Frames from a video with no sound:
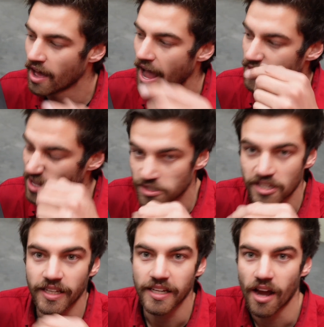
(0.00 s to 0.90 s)
and then
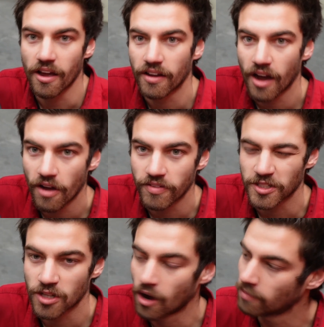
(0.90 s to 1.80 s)
silicone over the
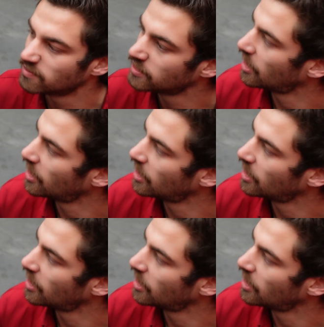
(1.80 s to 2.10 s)
top.